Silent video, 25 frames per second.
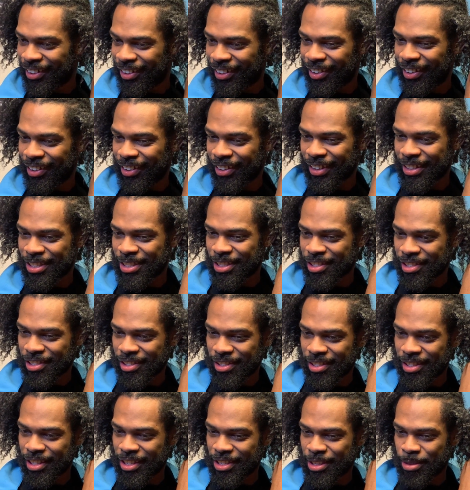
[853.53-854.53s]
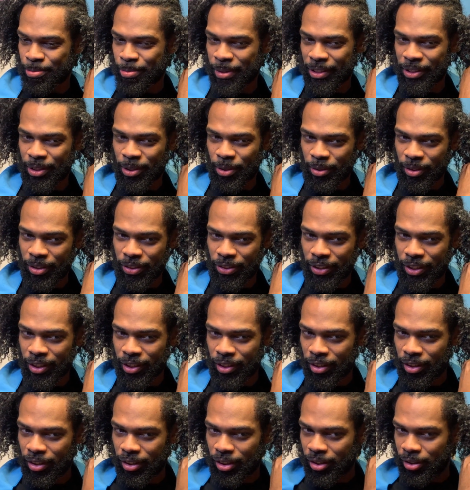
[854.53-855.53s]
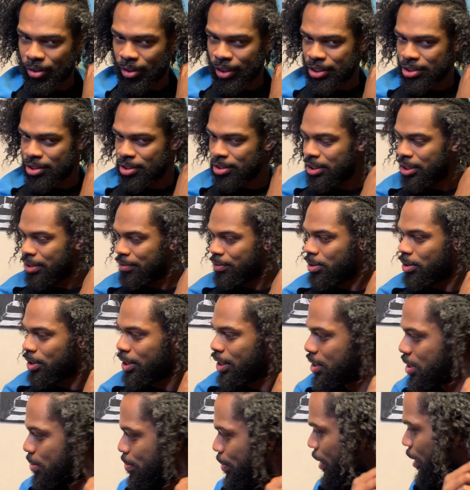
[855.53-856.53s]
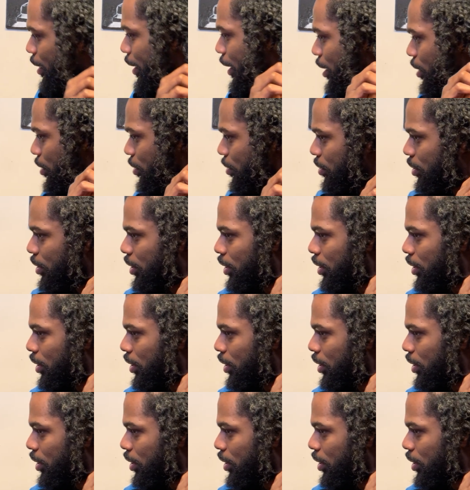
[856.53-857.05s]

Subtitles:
That's about the only thing. Oh, I should give you guys a better angle.